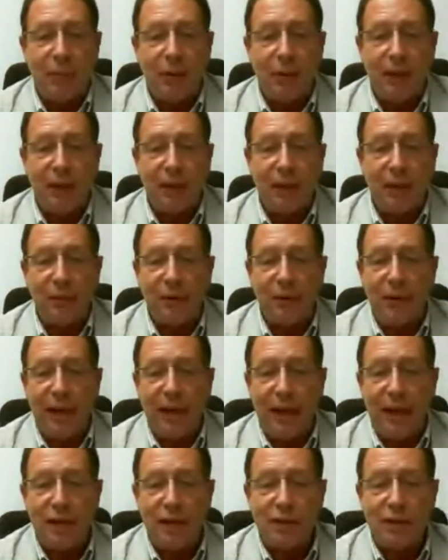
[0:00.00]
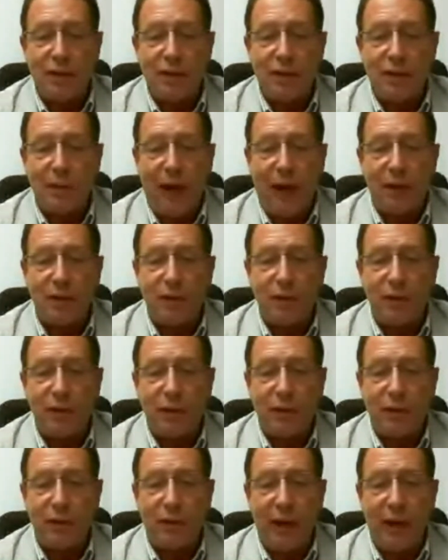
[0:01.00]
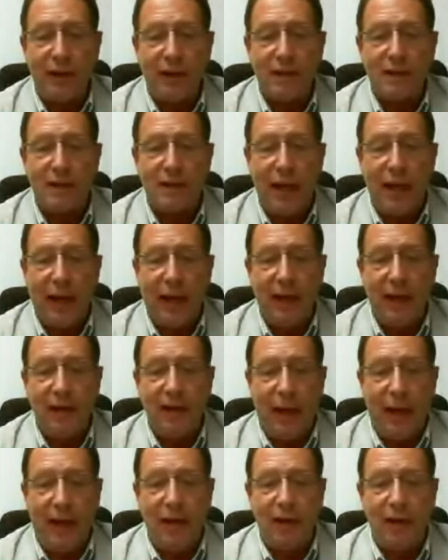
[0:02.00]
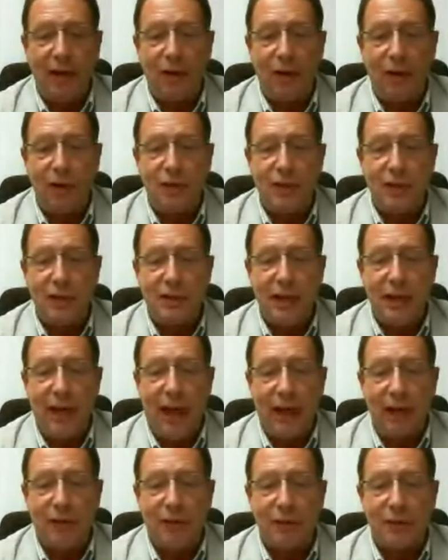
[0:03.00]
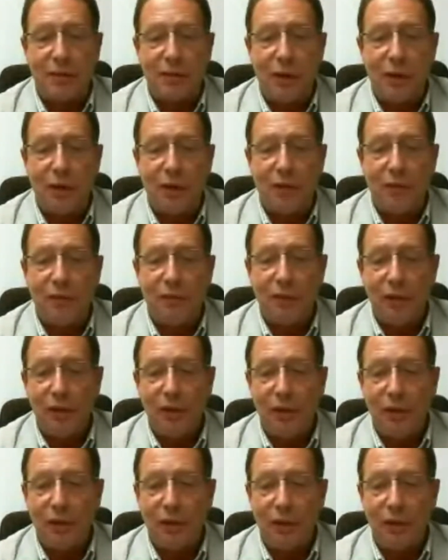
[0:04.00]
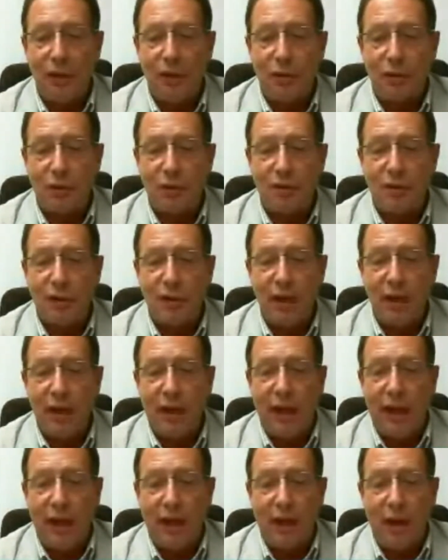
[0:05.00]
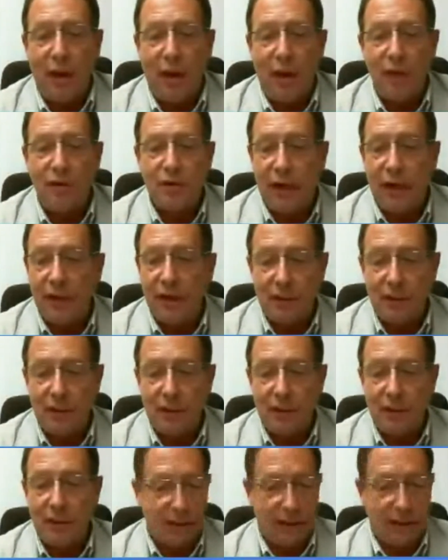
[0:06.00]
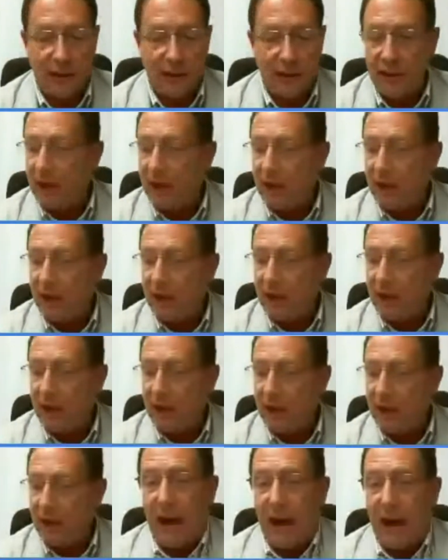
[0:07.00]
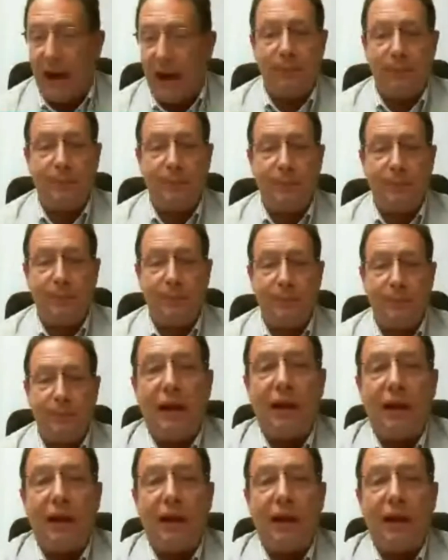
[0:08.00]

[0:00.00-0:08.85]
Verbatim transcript: By working with a relationship coach, you'll understand and learn just how to resolve your issues, enhance intimacy, um,